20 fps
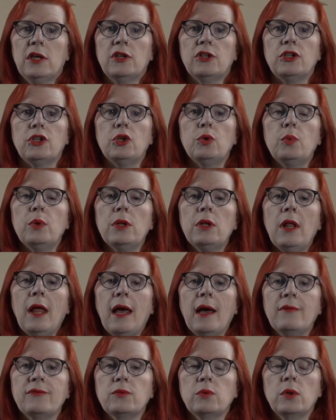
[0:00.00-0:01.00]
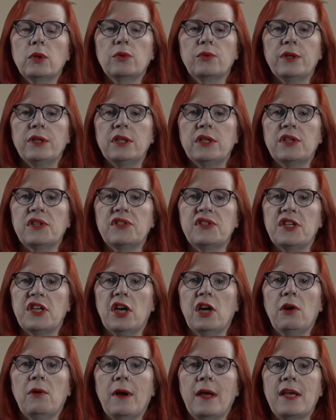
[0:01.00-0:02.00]
You will have to agree to the
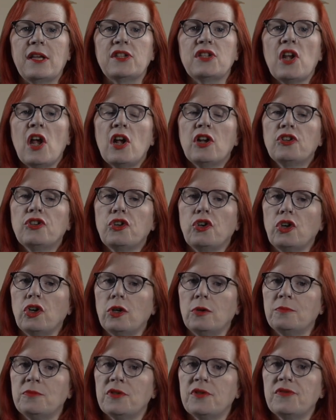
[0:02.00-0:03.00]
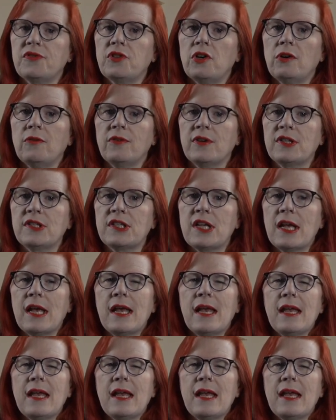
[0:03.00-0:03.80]
CRA's terms of service.